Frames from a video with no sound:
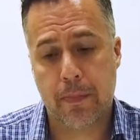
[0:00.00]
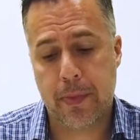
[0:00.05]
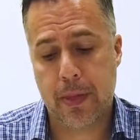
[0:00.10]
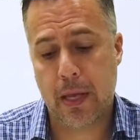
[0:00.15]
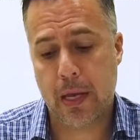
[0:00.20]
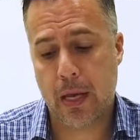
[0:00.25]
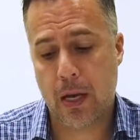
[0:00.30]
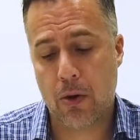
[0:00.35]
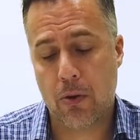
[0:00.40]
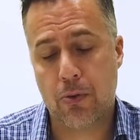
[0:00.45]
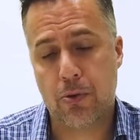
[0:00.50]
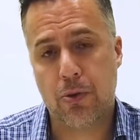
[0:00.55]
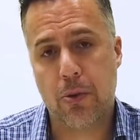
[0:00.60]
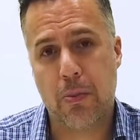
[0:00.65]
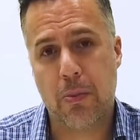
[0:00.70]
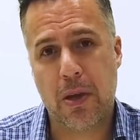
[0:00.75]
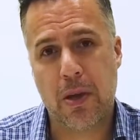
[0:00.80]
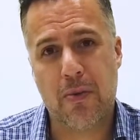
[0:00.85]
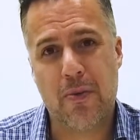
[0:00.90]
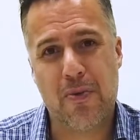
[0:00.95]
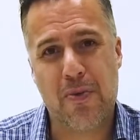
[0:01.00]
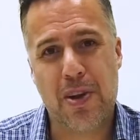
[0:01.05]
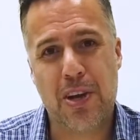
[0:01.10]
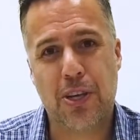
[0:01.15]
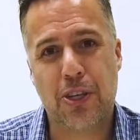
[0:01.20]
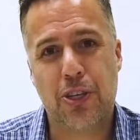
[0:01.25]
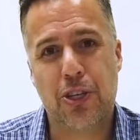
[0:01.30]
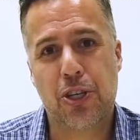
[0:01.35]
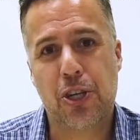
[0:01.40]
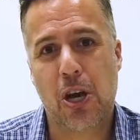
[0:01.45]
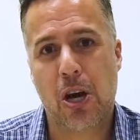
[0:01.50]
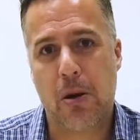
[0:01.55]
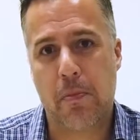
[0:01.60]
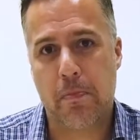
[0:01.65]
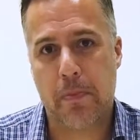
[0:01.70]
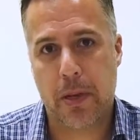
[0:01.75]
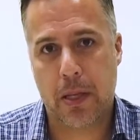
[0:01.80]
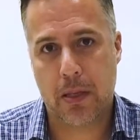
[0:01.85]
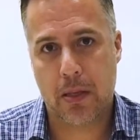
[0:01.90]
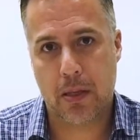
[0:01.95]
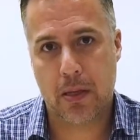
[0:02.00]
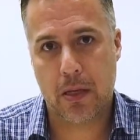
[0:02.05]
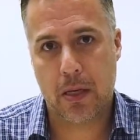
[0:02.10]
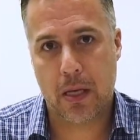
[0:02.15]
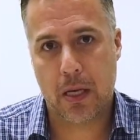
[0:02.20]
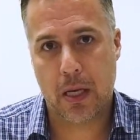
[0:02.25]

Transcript: They can also be resharpened.